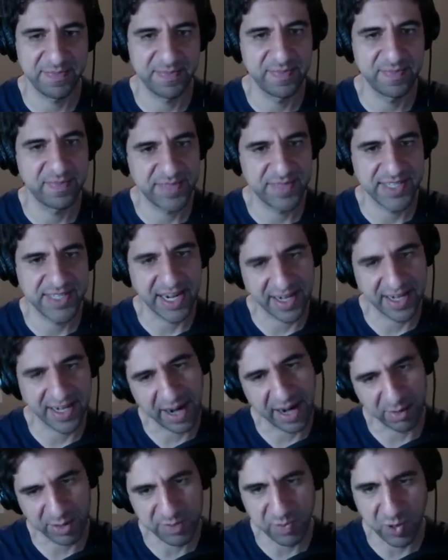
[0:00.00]
said I
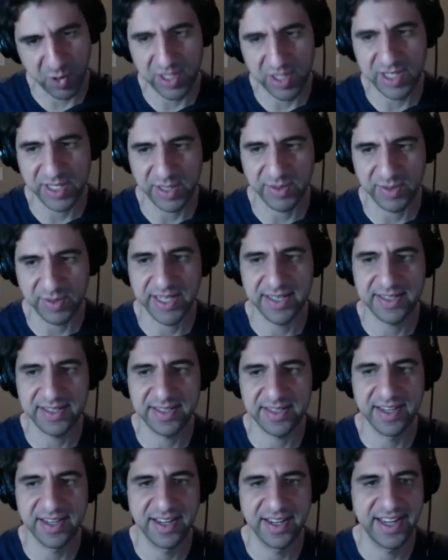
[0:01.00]
was born to do
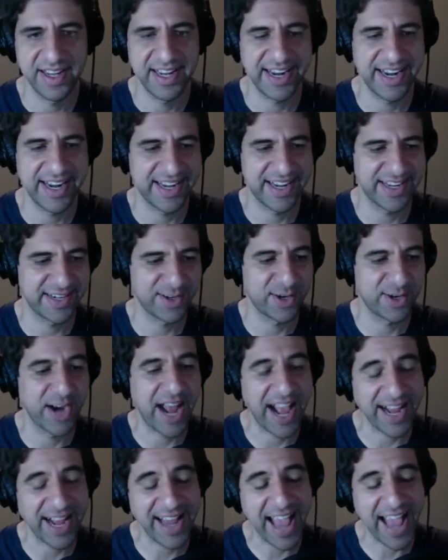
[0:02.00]
this. And
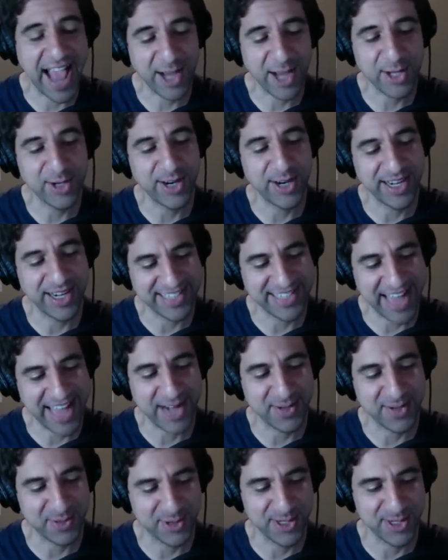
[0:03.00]
her
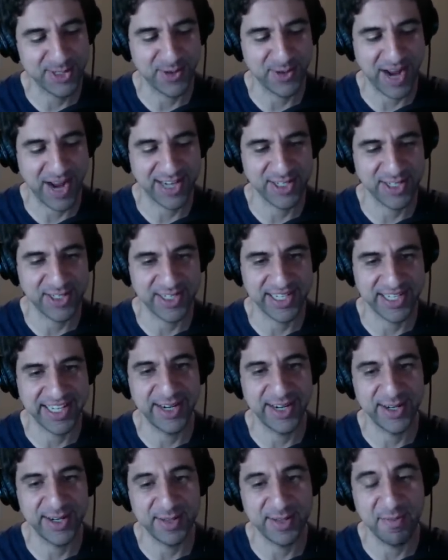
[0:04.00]
exact words were actually,
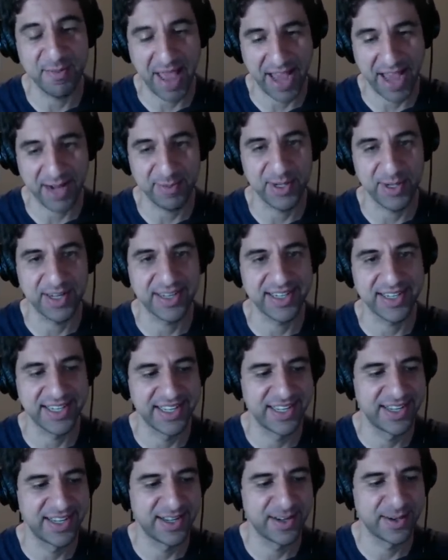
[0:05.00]
here's a MacBook,
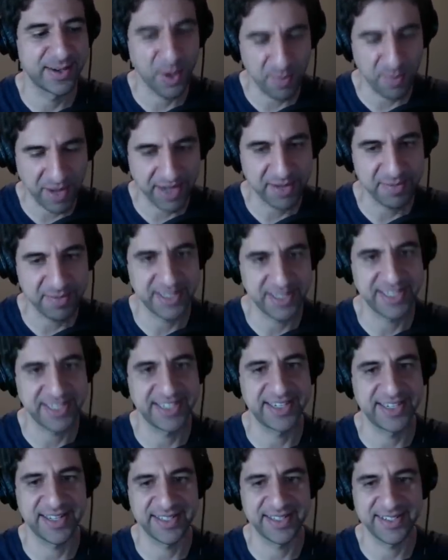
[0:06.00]
go make $1
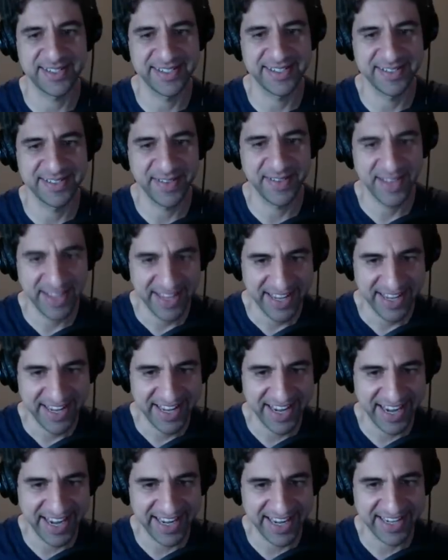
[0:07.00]
million.
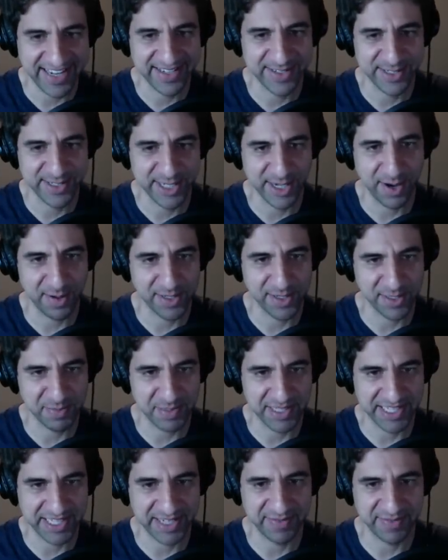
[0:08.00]
And she always
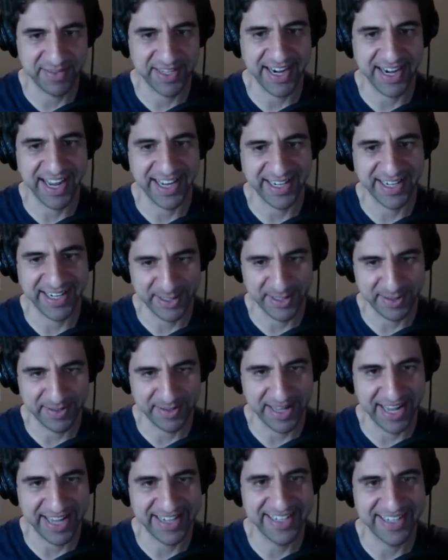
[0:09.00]
believed that I could do
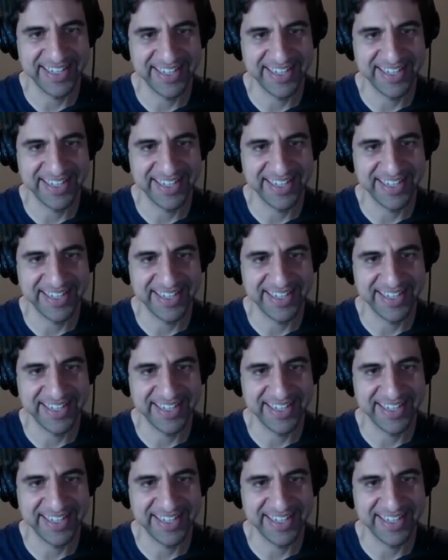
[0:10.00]
that.